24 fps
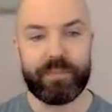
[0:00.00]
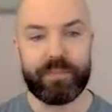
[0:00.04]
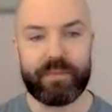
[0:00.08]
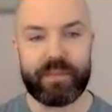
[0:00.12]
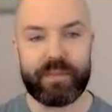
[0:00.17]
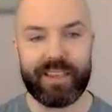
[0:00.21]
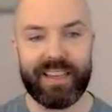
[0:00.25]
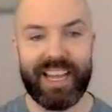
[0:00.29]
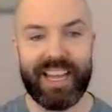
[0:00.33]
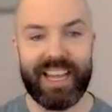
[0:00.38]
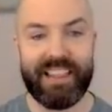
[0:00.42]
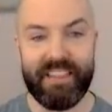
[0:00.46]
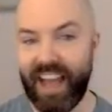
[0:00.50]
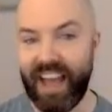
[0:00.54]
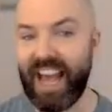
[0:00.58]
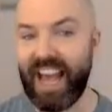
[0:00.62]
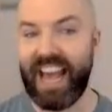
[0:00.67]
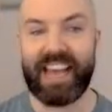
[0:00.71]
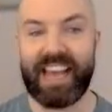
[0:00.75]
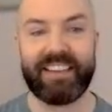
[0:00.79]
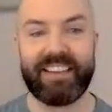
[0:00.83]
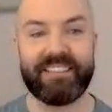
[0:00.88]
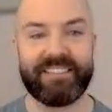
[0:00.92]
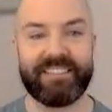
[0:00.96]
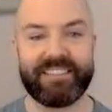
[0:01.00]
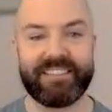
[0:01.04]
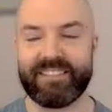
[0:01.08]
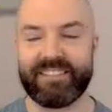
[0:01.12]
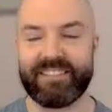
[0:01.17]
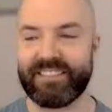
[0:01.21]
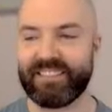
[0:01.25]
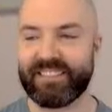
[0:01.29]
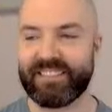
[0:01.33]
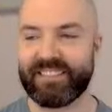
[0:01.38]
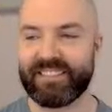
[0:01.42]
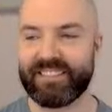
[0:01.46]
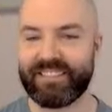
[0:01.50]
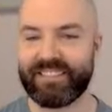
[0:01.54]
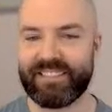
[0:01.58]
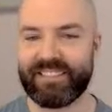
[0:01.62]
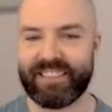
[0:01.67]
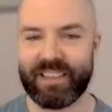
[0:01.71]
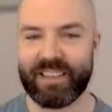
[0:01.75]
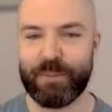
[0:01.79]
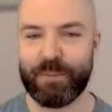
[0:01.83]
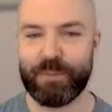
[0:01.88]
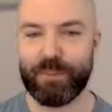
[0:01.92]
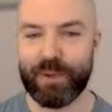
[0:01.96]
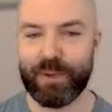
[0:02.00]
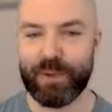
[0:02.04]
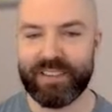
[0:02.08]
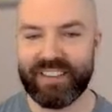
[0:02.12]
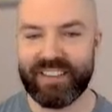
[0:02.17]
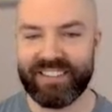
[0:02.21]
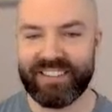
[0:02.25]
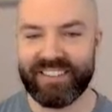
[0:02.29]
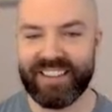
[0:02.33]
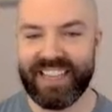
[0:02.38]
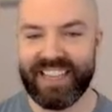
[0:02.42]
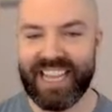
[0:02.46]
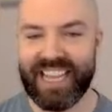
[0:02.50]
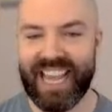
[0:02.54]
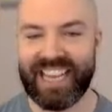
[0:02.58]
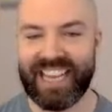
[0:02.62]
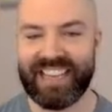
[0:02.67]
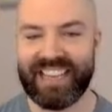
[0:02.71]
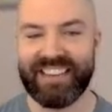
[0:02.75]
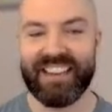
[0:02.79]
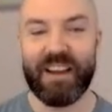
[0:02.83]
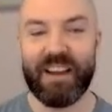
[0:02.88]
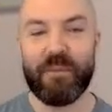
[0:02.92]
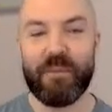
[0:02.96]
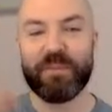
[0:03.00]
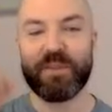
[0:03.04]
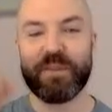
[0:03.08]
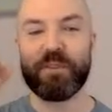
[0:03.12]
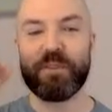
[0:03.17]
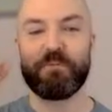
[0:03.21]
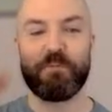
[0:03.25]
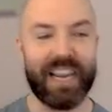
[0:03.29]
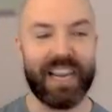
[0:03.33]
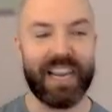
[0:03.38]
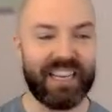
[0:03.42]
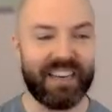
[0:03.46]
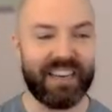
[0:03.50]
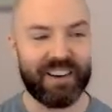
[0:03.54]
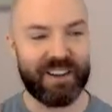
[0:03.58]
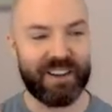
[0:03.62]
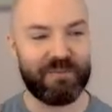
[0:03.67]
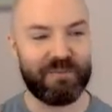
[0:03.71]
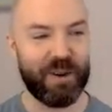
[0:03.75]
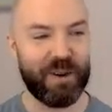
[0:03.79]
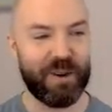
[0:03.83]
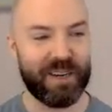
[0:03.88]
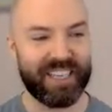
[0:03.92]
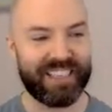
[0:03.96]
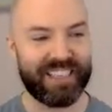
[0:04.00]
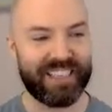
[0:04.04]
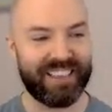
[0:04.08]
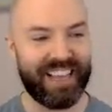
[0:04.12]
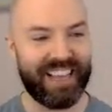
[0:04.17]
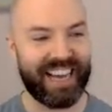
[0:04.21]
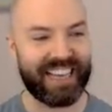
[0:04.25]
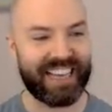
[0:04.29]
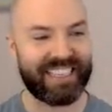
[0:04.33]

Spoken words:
And that brings us to the end, right on 1 o'clock.